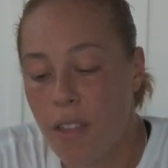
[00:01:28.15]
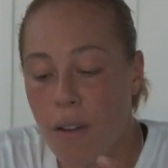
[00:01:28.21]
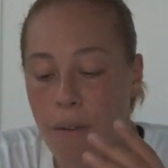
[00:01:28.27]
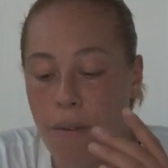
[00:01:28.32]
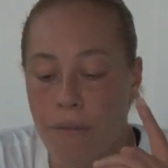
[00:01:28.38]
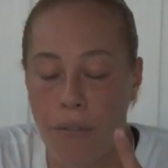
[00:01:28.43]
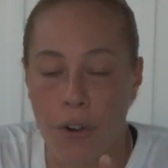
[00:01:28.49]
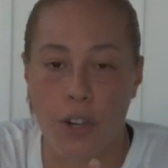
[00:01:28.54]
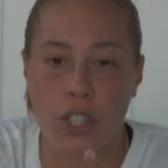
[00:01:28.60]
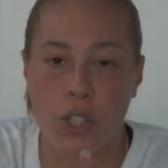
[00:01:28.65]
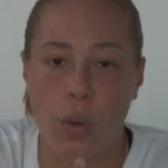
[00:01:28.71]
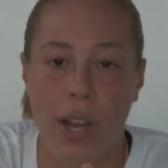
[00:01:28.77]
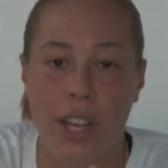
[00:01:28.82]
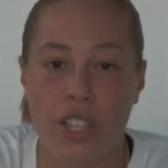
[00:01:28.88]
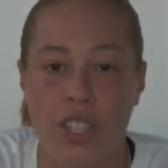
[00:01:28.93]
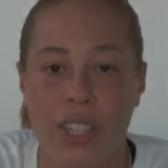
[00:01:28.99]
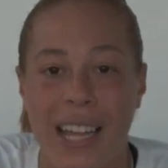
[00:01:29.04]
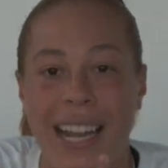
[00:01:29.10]
the first
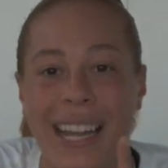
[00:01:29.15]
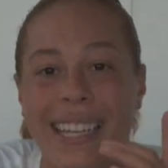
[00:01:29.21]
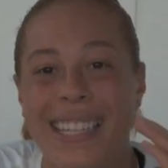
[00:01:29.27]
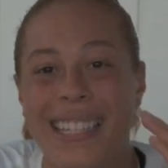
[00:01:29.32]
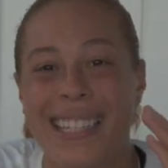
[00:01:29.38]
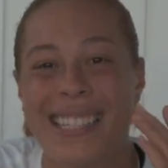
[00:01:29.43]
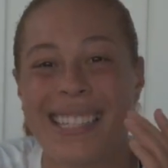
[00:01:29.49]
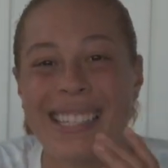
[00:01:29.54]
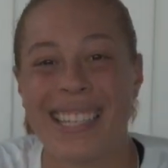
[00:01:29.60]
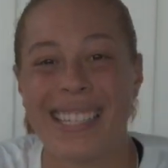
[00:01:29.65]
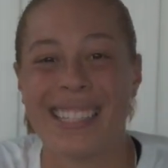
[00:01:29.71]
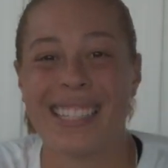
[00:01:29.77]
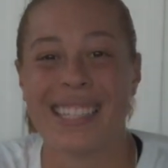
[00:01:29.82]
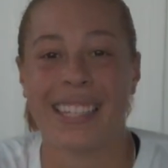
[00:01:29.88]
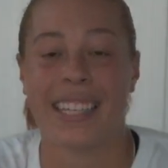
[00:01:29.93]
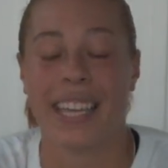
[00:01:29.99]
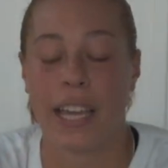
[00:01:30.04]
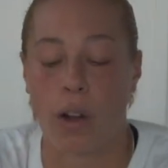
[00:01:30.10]
question that I
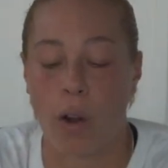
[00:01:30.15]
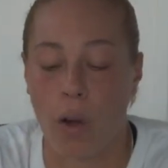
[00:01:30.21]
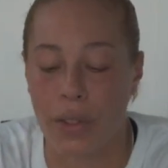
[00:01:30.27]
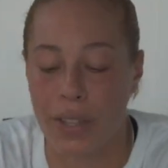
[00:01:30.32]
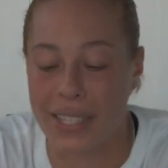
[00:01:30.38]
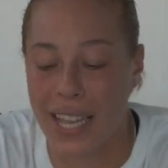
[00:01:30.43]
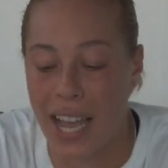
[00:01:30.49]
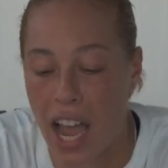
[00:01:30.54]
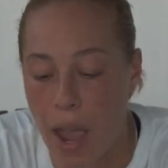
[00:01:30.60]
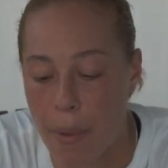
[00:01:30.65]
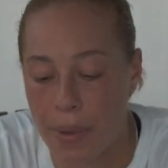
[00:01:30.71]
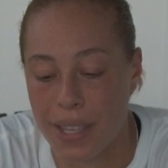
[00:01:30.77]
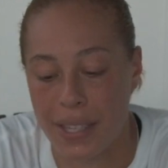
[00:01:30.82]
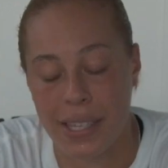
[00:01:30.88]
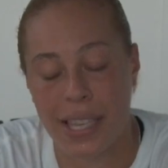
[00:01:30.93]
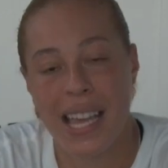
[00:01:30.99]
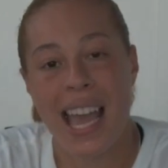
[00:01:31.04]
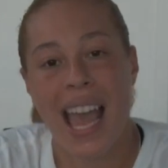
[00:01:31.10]
consistently get all the time
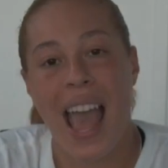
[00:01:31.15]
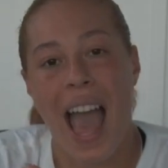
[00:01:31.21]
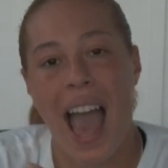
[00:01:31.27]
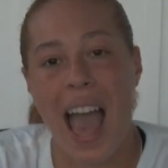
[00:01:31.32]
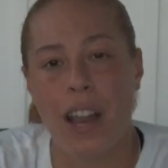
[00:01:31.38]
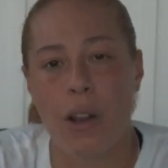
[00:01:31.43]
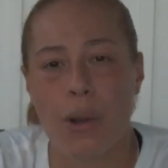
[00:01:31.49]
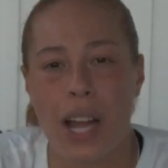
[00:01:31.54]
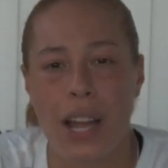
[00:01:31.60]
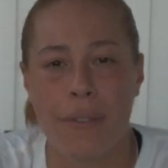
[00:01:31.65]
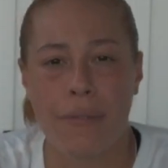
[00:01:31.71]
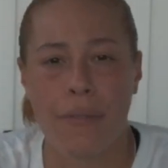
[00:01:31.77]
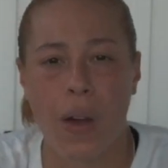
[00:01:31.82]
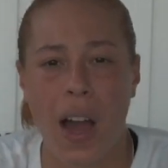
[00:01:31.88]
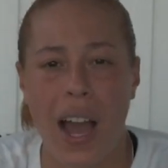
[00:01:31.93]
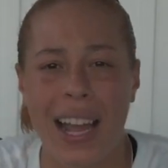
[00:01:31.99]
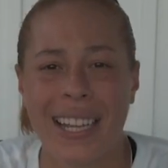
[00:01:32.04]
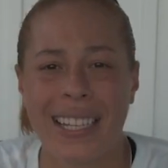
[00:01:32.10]
is, how do I
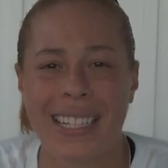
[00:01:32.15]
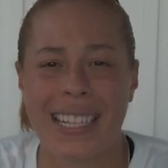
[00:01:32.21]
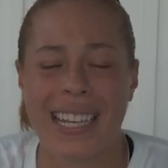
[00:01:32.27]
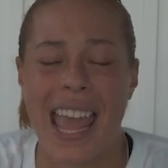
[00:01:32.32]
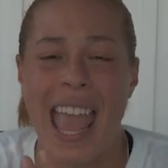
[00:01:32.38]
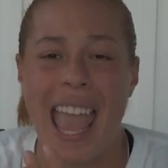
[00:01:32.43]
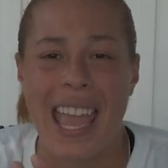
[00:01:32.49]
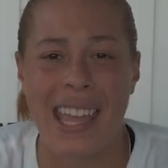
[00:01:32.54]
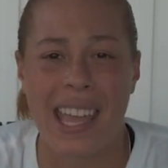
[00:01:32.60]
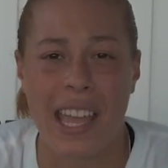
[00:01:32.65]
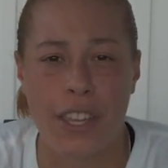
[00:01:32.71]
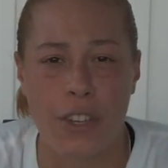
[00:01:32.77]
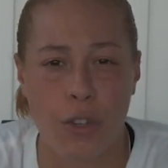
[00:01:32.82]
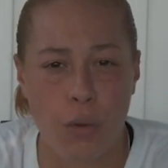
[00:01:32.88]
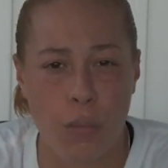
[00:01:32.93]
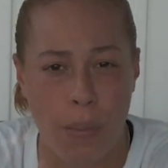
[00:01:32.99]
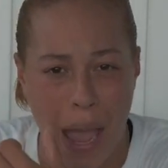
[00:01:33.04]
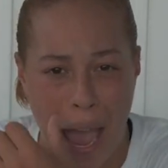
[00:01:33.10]
find an A A
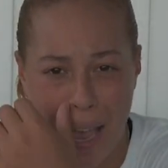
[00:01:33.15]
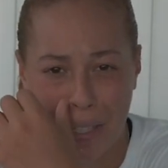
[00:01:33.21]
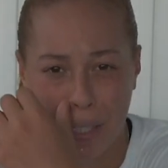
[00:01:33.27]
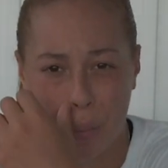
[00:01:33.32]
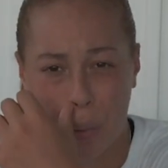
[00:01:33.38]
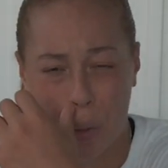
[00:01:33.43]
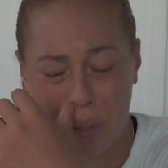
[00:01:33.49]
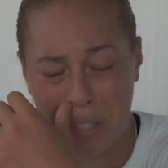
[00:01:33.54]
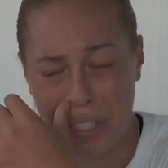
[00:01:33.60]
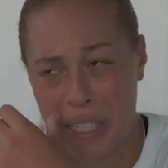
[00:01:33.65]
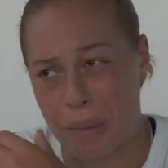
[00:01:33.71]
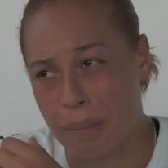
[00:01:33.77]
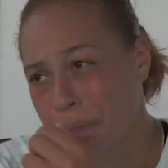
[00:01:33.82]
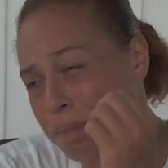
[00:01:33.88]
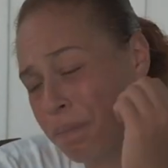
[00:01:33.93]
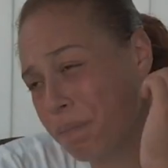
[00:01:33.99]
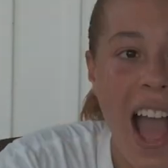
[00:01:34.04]
U basketball team?